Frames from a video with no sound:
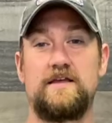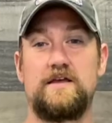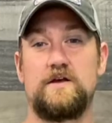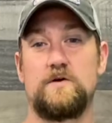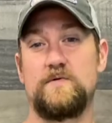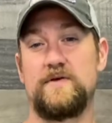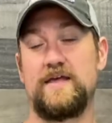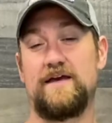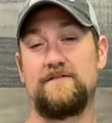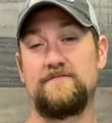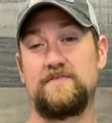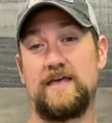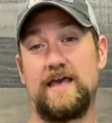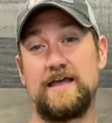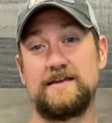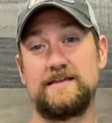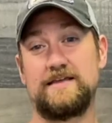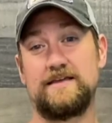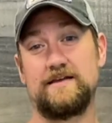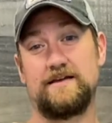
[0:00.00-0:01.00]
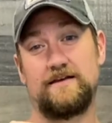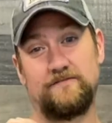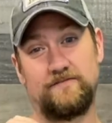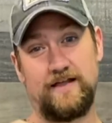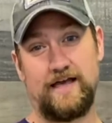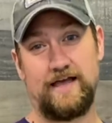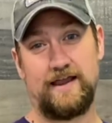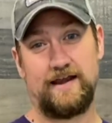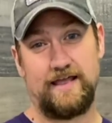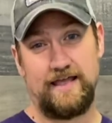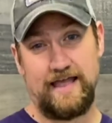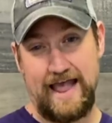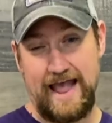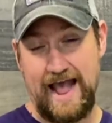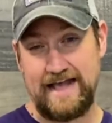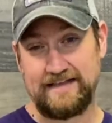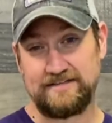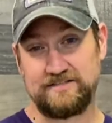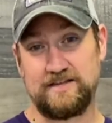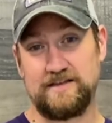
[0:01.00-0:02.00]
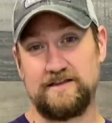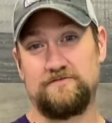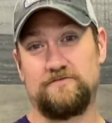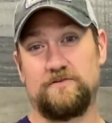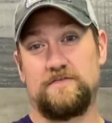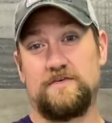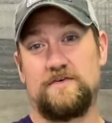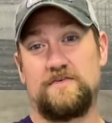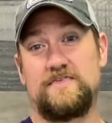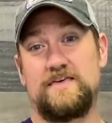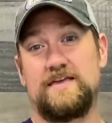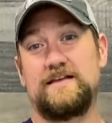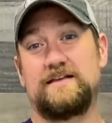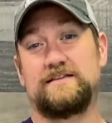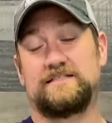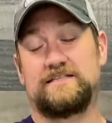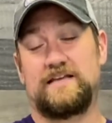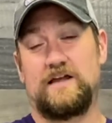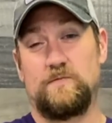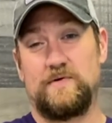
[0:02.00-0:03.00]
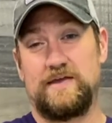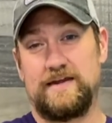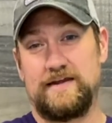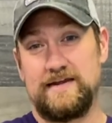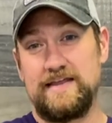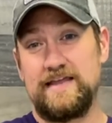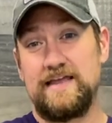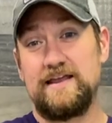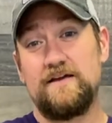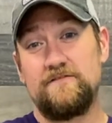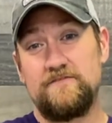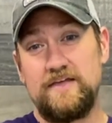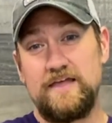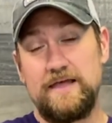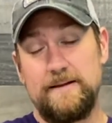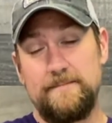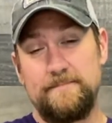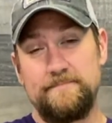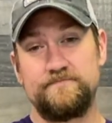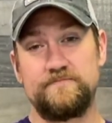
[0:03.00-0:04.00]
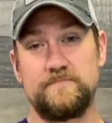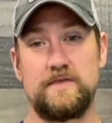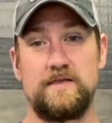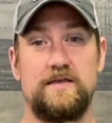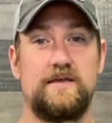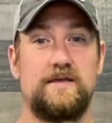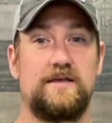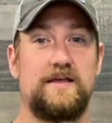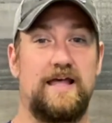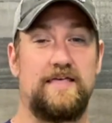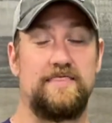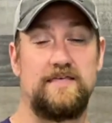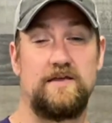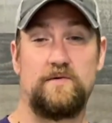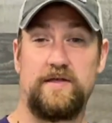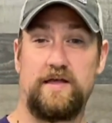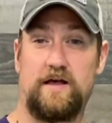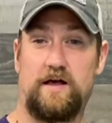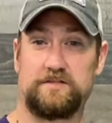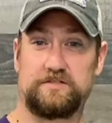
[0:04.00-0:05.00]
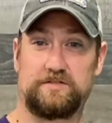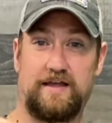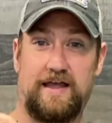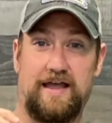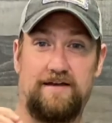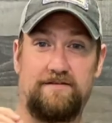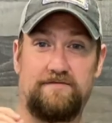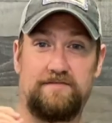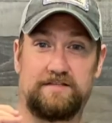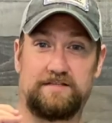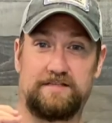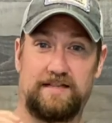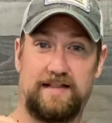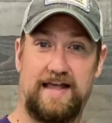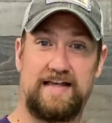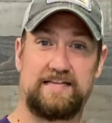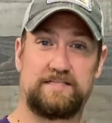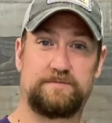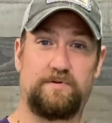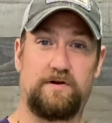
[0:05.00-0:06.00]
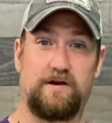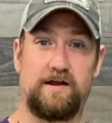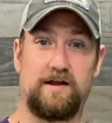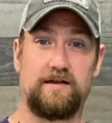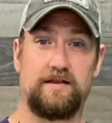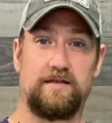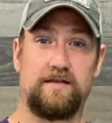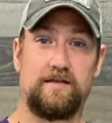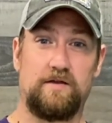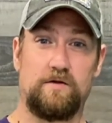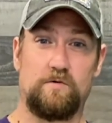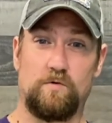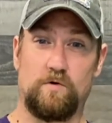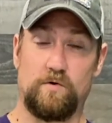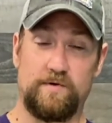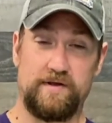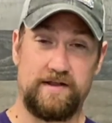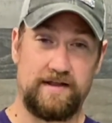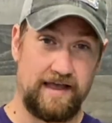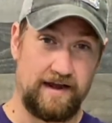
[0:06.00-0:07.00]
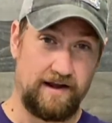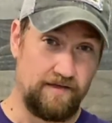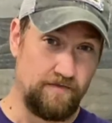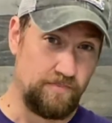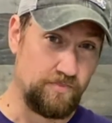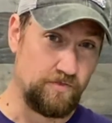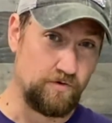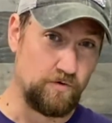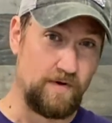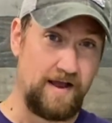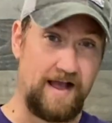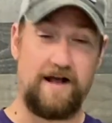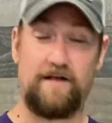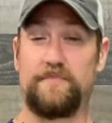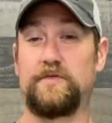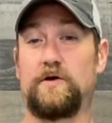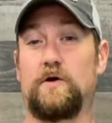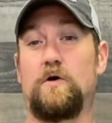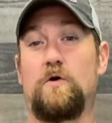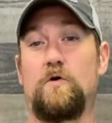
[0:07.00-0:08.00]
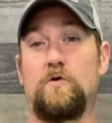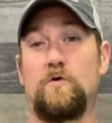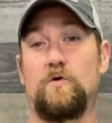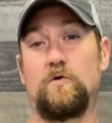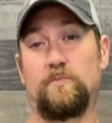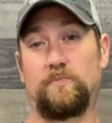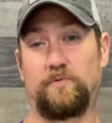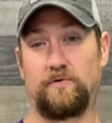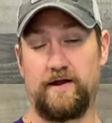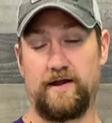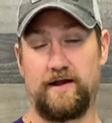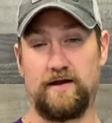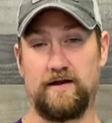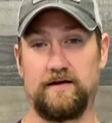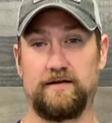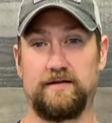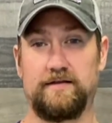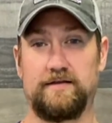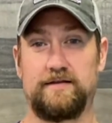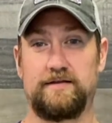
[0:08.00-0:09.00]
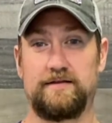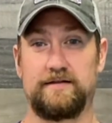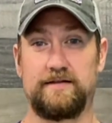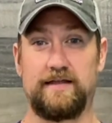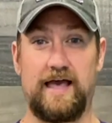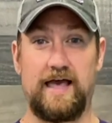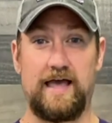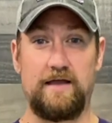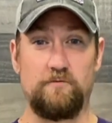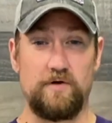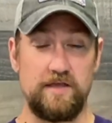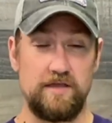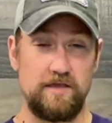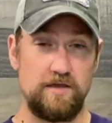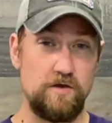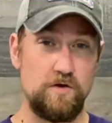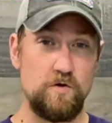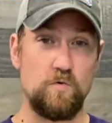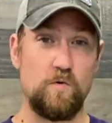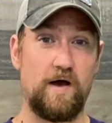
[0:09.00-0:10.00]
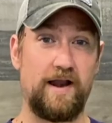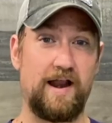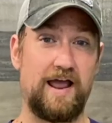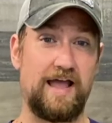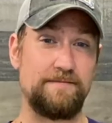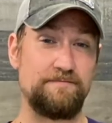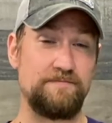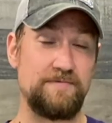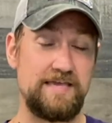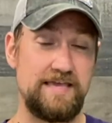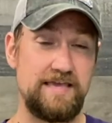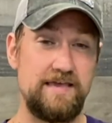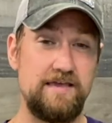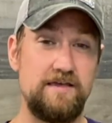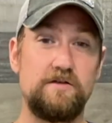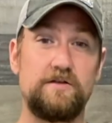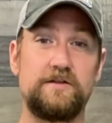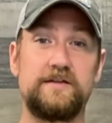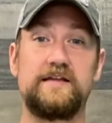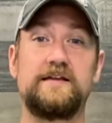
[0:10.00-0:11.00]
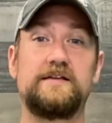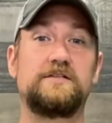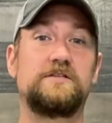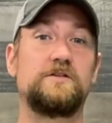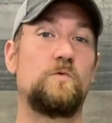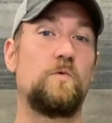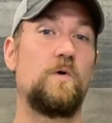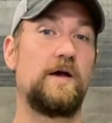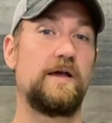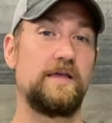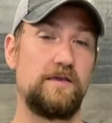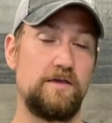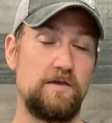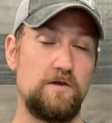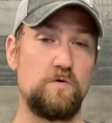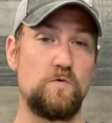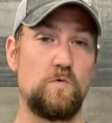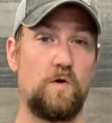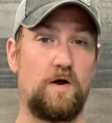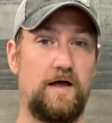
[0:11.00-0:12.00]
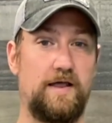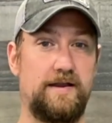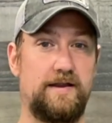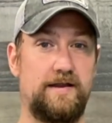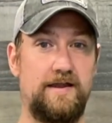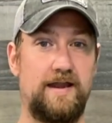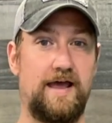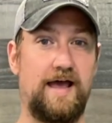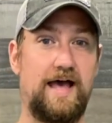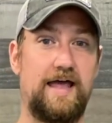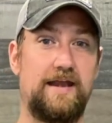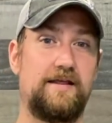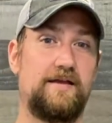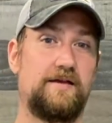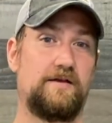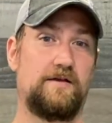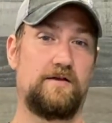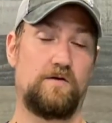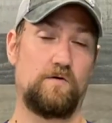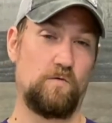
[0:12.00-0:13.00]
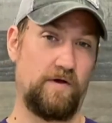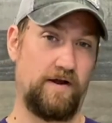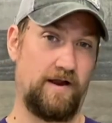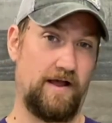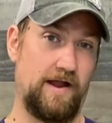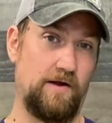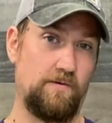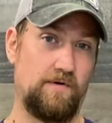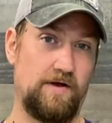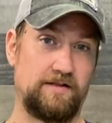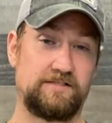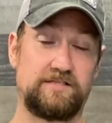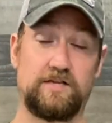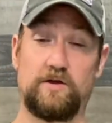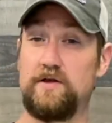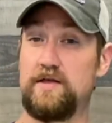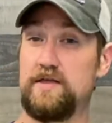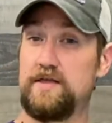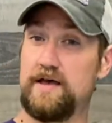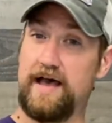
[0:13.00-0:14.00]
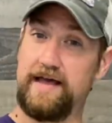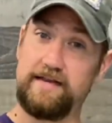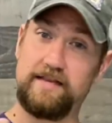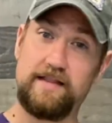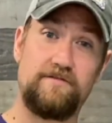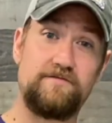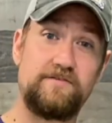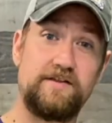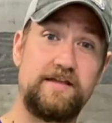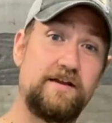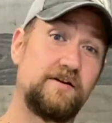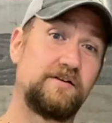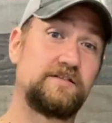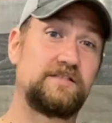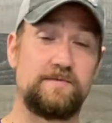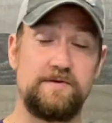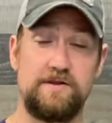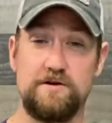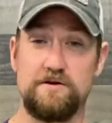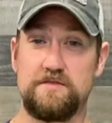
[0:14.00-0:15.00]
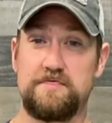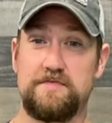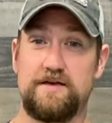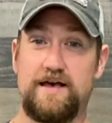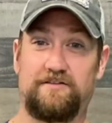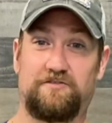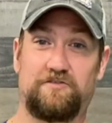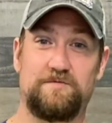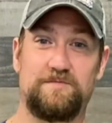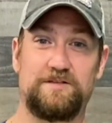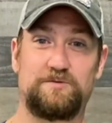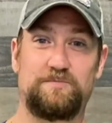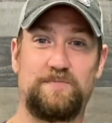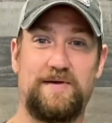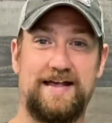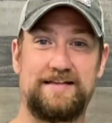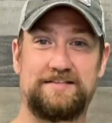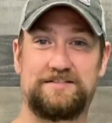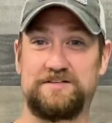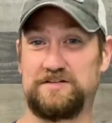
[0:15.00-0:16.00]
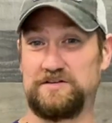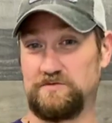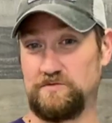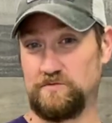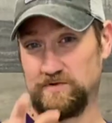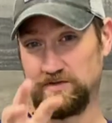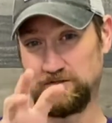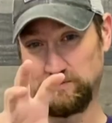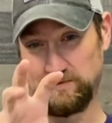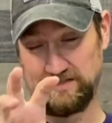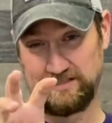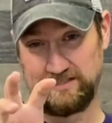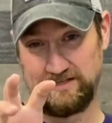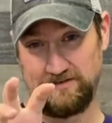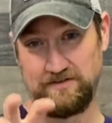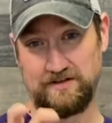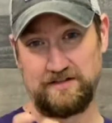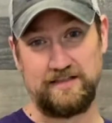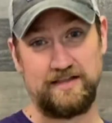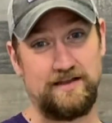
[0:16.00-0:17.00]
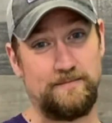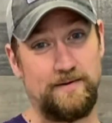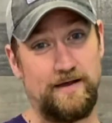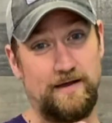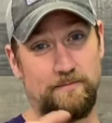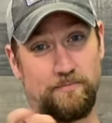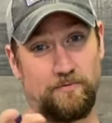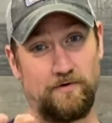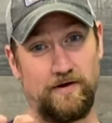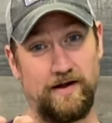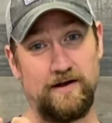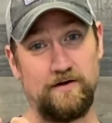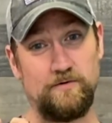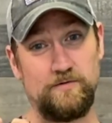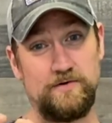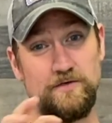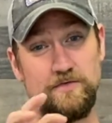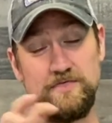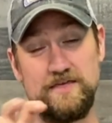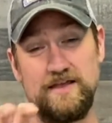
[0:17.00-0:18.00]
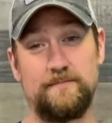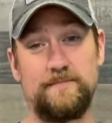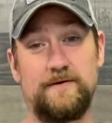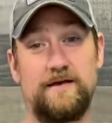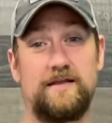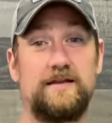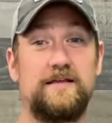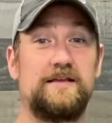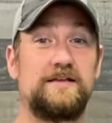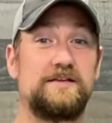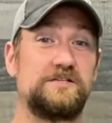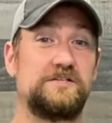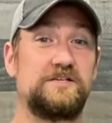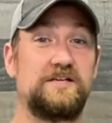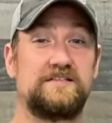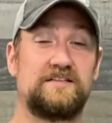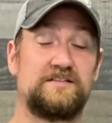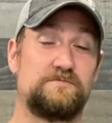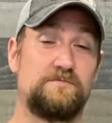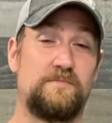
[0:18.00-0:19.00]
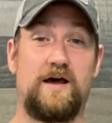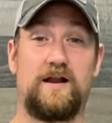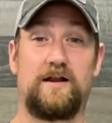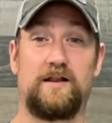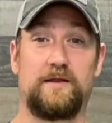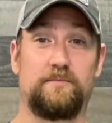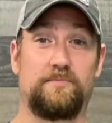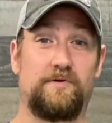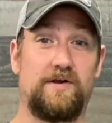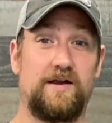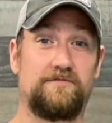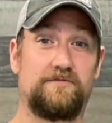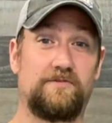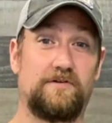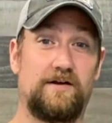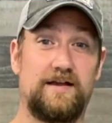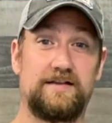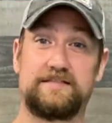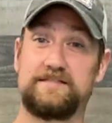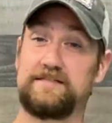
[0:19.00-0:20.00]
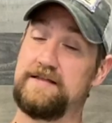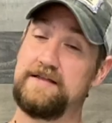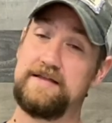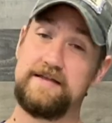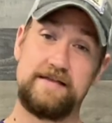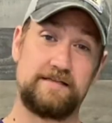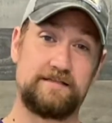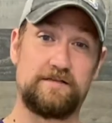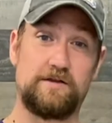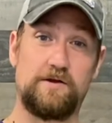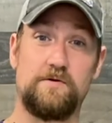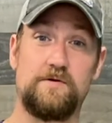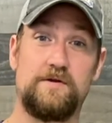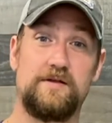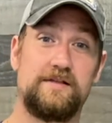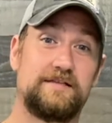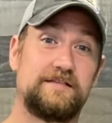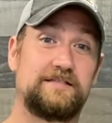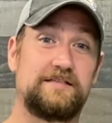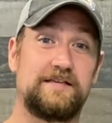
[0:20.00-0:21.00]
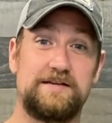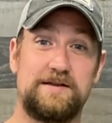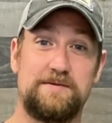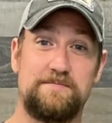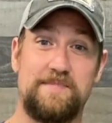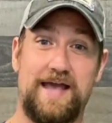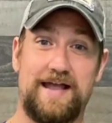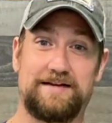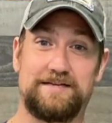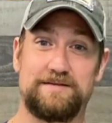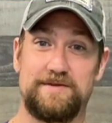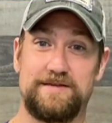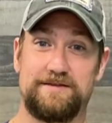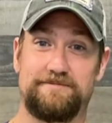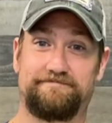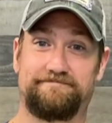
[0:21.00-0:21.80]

We have the idea of God asking for the things that we need of him. And then we also have this last part where we kind of throughout the whole prayer, God, what you want, I'm yielding to what you want, not what I want. So I'd love to hear some of your thoughts from this passage and specifically about prayer when you think about Jesus modeling prayer for us. So send them back to me.